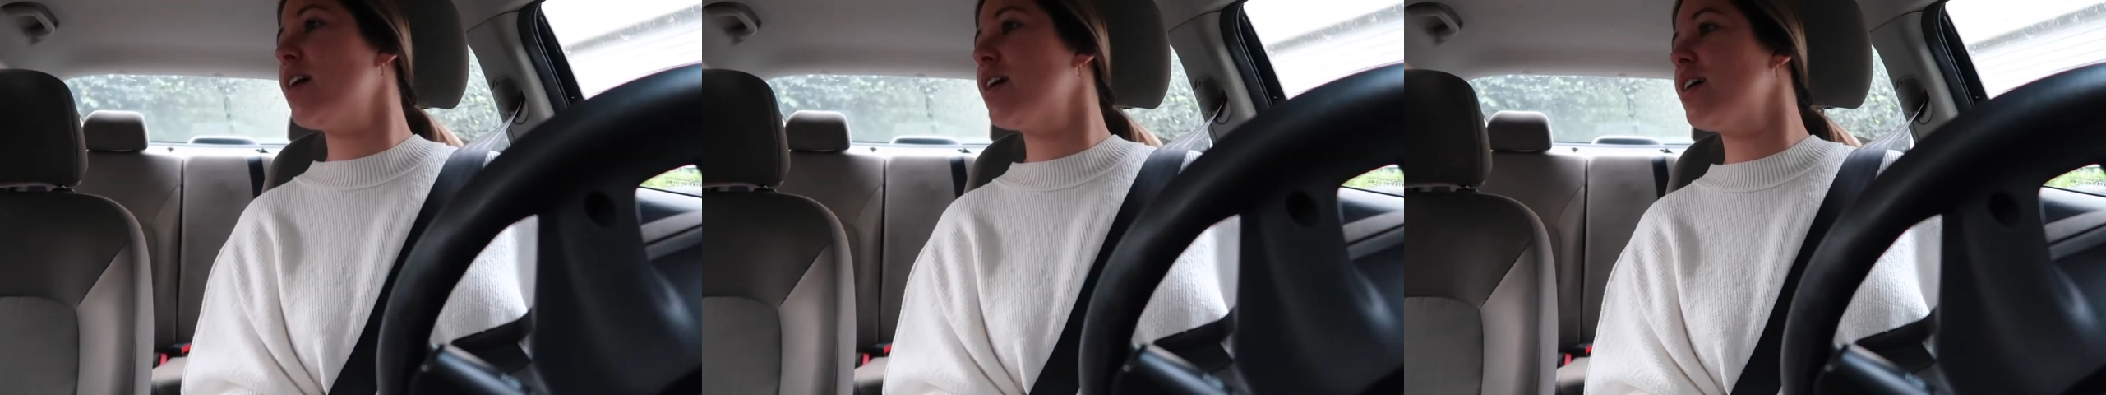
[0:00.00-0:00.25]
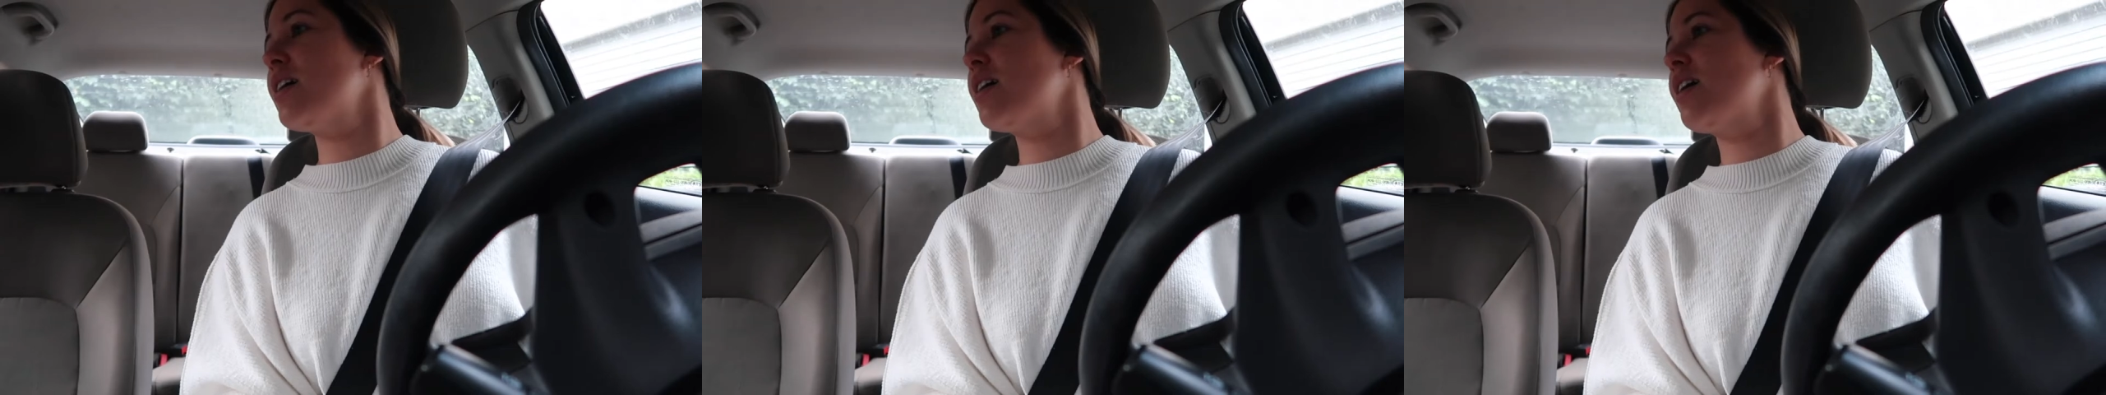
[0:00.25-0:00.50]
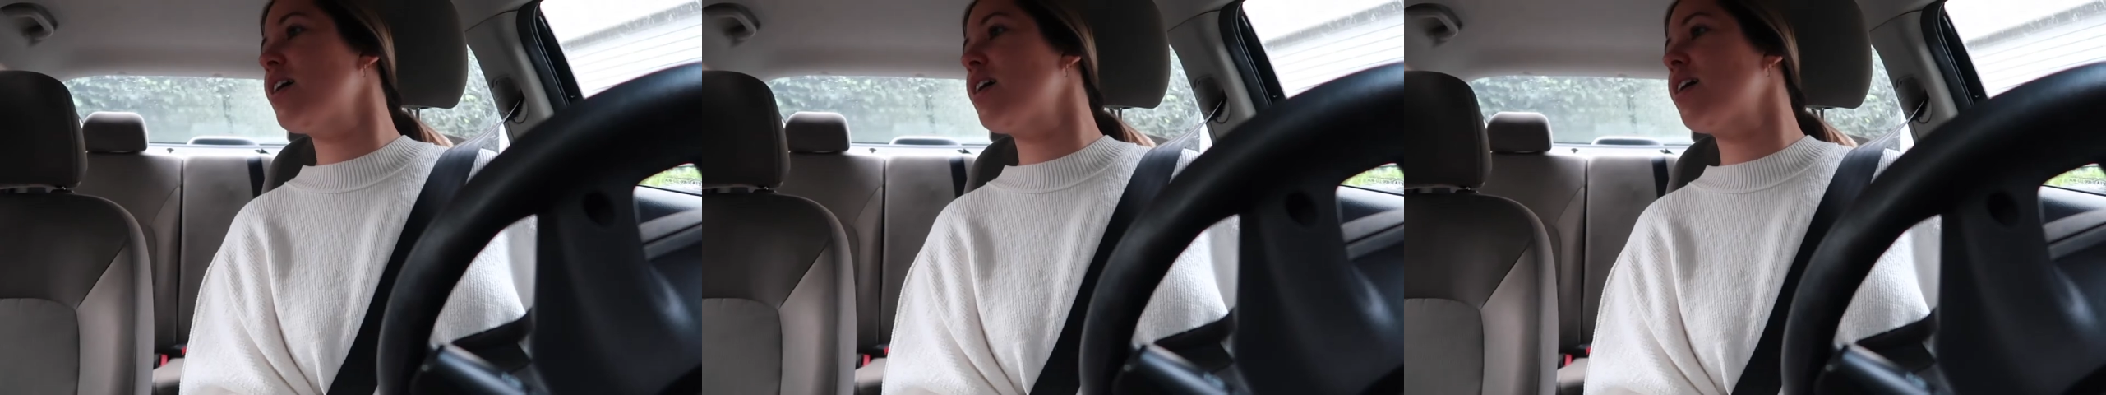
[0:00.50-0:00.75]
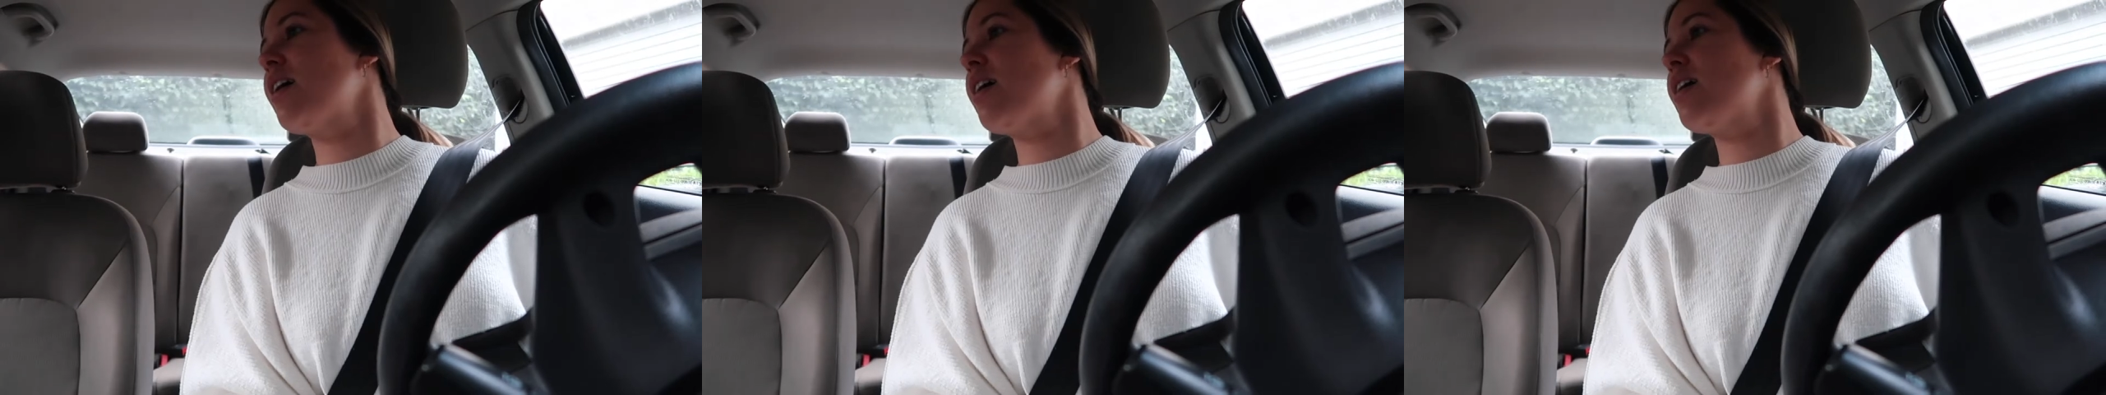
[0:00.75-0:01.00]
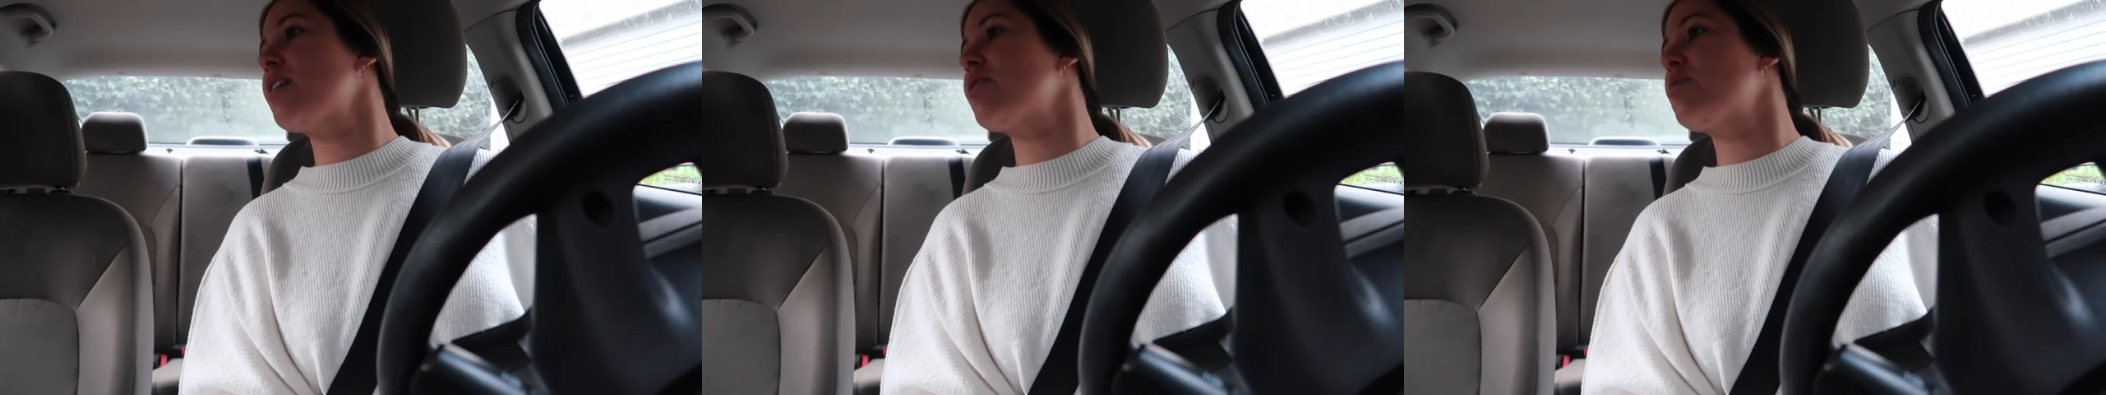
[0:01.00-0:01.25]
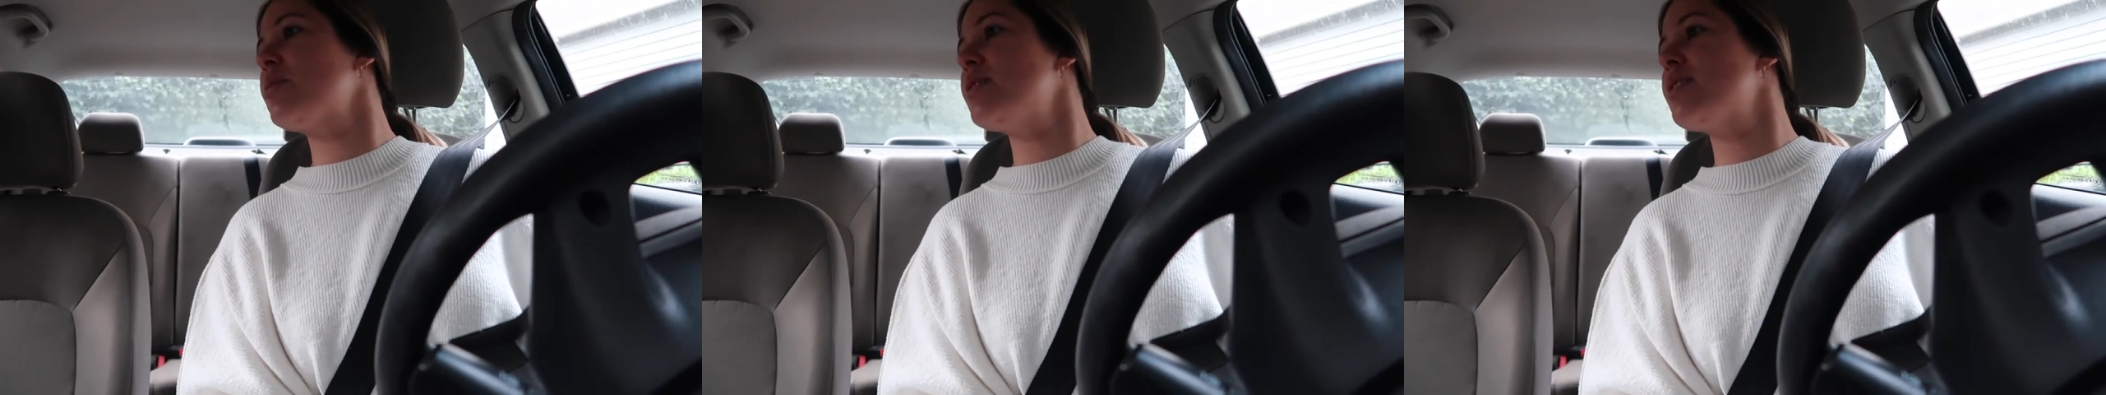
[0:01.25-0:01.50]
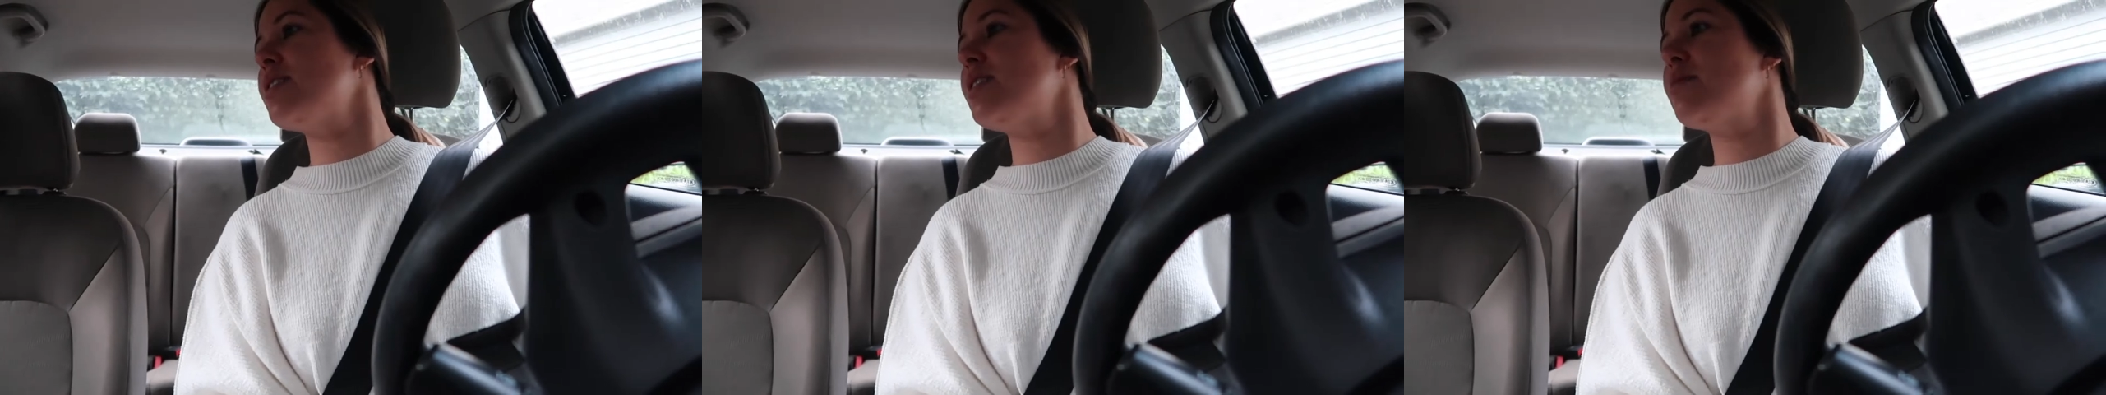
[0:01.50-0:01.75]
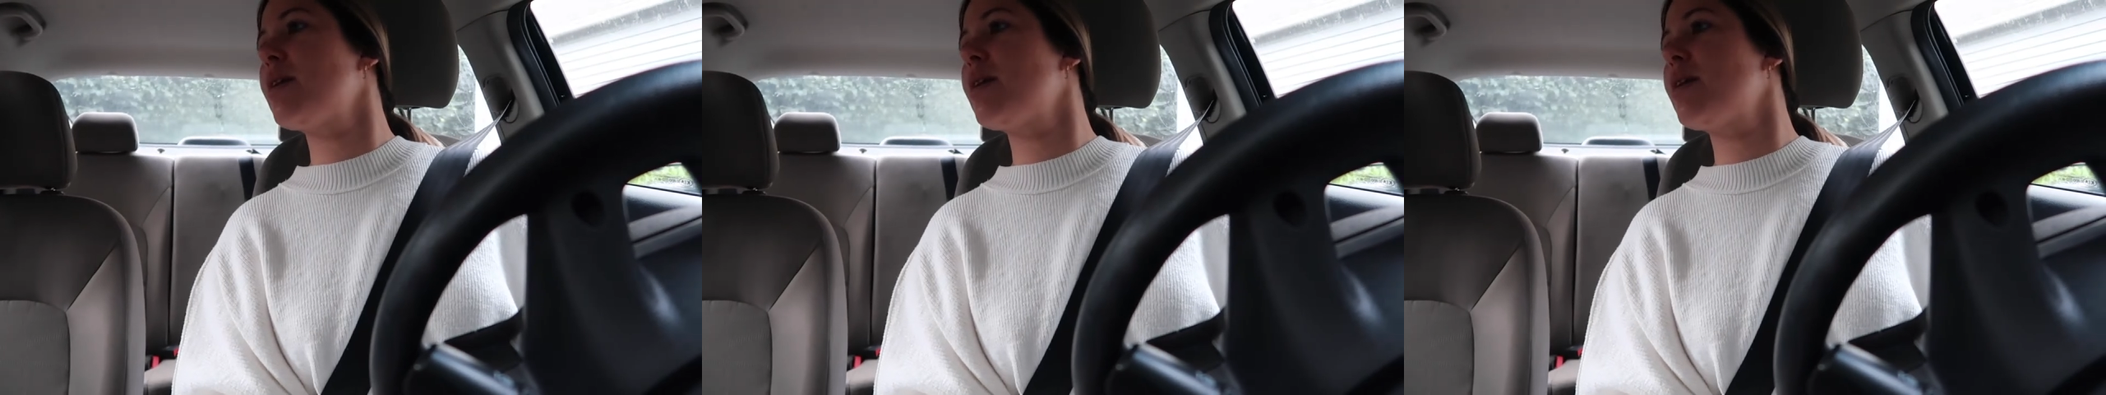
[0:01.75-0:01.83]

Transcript: I got a little busy,